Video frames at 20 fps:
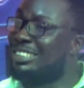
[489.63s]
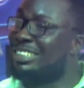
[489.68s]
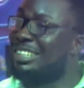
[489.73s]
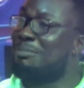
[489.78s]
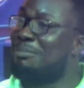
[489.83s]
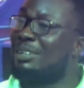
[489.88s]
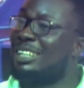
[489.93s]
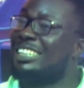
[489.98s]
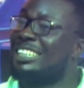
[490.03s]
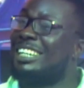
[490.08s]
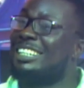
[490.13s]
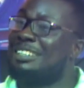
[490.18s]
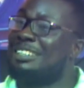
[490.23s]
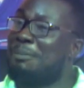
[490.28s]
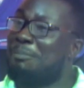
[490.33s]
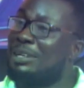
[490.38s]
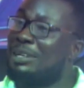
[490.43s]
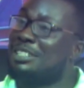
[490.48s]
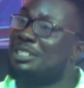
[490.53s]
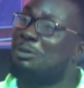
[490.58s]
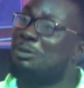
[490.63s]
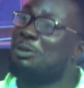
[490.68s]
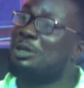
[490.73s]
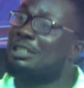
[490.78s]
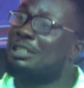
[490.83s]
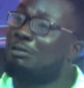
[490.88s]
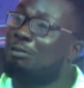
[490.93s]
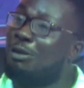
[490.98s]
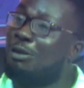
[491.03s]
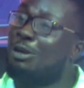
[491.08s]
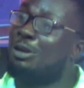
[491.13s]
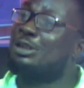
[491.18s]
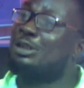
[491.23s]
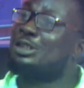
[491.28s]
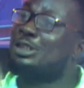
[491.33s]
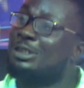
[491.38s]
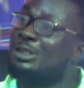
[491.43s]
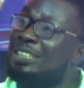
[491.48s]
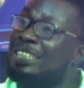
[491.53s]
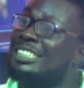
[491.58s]
manager is a person who is focused on
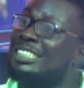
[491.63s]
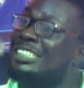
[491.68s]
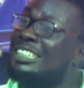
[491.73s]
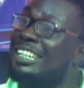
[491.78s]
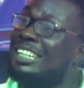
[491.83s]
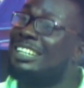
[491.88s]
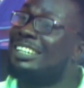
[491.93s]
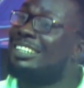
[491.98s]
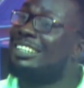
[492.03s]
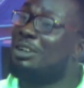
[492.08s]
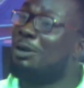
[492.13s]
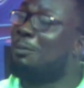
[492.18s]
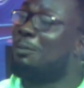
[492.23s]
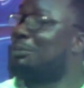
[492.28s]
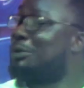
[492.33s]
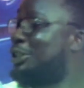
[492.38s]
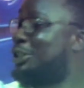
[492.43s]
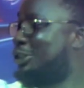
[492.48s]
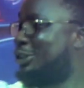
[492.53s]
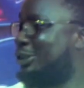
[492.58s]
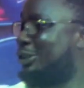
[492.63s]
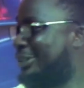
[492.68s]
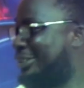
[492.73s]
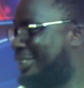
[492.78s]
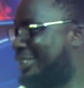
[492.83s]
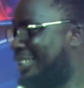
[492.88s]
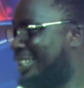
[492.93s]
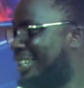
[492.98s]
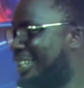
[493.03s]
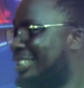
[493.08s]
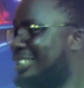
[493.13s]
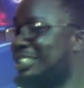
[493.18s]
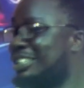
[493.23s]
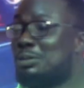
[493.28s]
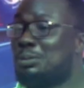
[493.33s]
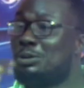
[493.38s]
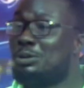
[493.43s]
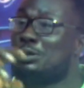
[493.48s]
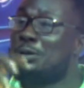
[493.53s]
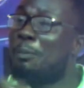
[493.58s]
the daily operation. She's
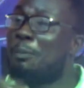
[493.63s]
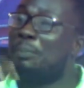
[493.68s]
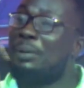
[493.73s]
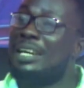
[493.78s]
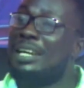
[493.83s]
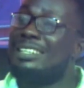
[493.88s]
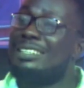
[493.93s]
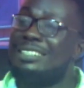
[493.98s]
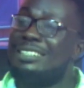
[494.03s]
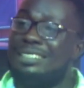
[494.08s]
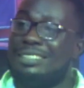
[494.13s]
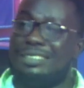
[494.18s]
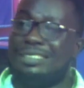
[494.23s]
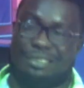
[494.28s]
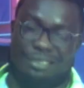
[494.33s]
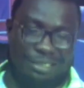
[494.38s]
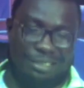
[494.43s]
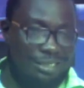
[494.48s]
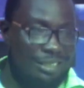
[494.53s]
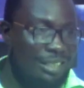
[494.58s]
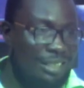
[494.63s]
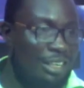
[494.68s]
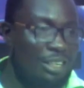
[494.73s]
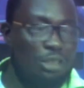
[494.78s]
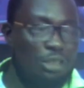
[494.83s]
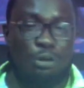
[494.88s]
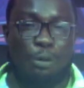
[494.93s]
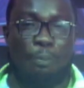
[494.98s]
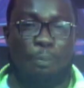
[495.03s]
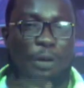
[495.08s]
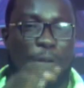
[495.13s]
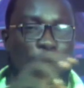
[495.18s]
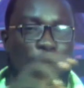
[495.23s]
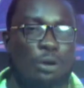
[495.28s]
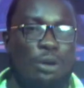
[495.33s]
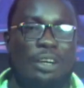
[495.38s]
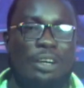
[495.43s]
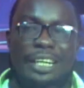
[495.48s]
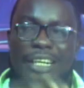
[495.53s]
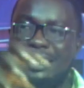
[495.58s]
supposed to pay details. So people
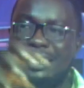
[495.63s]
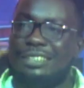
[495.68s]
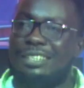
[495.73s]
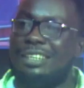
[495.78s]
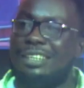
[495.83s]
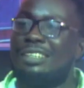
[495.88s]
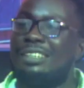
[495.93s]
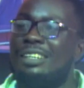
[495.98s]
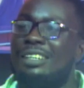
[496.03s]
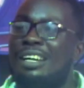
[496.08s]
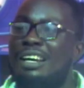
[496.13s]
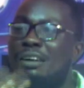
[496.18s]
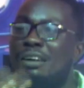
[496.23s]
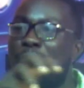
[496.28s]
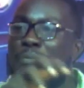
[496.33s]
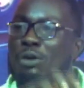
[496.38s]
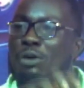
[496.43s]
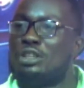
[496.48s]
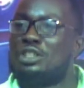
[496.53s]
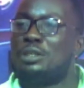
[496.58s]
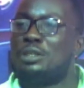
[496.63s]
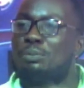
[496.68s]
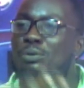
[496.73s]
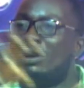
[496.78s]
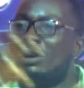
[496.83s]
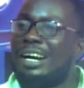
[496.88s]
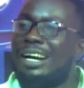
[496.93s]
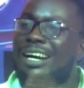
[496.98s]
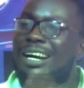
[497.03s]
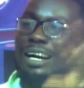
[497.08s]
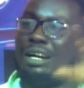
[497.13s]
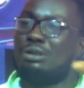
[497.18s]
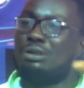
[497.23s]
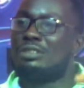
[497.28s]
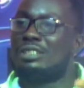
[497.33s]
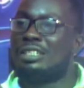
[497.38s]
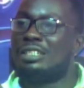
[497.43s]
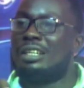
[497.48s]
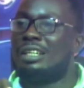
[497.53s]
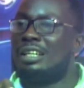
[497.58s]
creating multiple
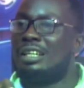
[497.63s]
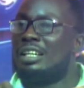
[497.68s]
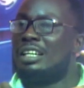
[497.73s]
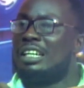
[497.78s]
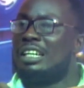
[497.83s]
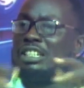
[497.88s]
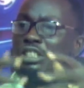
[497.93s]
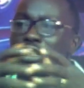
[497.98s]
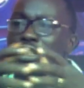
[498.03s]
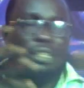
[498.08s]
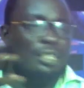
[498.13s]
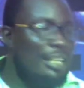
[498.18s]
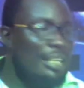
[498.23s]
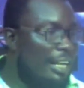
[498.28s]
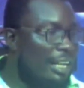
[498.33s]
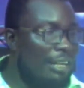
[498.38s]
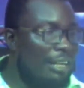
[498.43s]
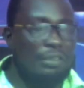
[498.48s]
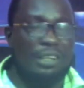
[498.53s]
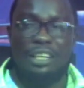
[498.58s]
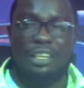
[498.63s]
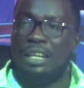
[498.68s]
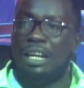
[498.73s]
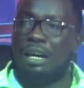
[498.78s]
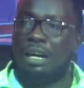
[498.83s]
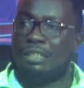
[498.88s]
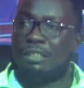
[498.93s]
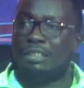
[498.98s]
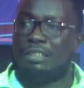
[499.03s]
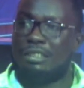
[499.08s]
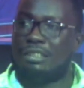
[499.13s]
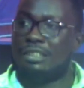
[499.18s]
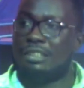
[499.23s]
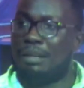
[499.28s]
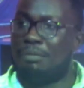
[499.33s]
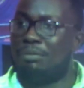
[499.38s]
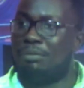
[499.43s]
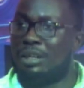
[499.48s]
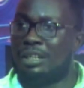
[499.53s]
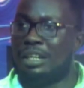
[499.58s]
accounts, it's just like even in our system,
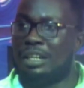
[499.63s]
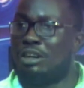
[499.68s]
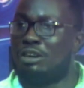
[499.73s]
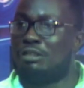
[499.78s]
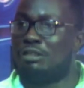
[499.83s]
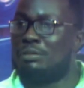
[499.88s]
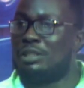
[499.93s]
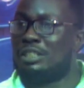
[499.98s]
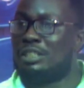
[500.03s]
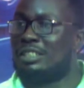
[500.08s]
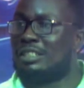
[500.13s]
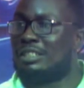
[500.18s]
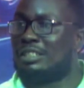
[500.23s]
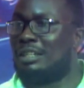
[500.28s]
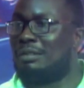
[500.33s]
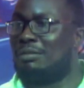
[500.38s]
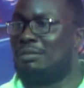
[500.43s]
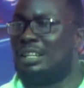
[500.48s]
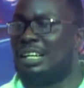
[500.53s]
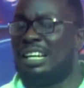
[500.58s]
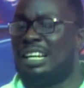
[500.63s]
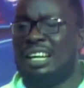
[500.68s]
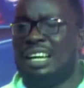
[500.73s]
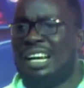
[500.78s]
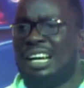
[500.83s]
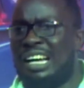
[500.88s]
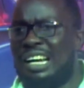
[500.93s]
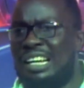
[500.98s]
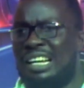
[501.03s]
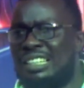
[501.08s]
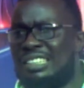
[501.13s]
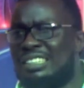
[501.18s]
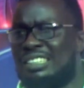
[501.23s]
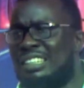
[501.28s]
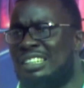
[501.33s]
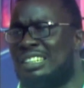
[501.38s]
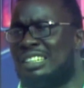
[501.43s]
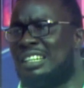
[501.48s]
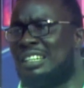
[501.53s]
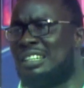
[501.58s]
the government system. I heard
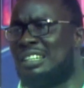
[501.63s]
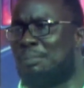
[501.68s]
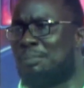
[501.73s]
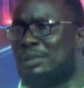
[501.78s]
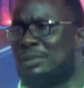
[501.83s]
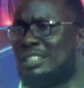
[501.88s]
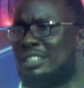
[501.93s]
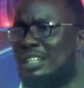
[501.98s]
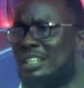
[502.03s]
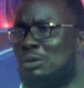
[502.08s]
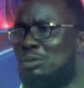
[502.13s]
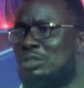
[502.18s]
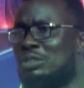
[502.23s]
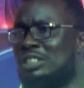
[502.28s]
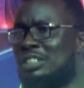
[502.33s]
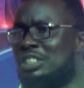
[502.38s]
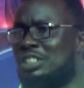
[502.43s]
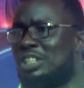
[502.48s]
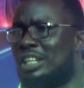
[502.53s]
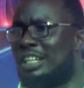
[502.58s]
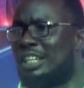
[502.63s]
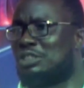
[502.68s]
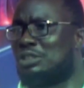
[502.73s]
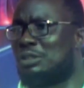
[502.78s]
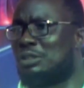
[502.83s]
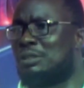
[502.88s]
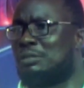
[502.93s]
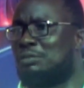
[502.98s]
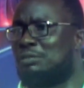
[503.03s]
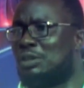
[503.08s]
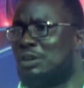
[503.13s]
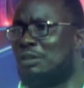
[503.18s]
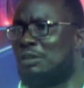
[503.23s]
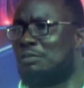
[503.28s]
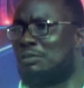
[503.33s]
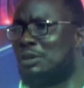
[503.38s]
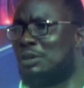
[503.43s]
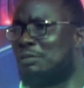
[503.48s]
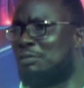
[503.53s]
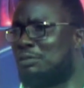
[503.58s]
the person that was in charge of
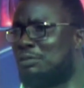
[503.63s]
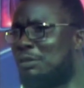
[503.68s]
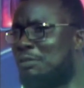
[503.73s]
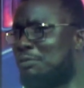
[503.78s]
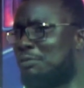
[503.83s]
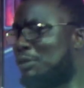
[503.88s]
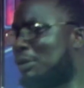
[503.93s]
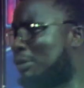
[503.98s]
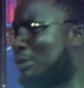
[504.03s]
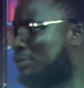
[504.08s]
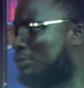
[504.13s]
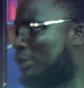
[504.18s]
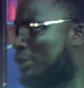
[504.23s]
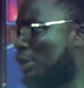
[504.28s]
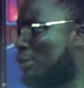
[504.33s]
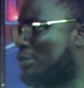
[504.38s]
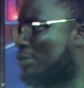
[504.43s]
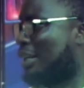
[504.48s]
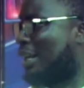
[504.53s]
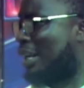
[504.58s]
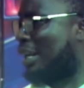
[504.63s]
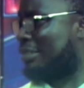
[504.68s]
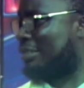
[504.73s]
salary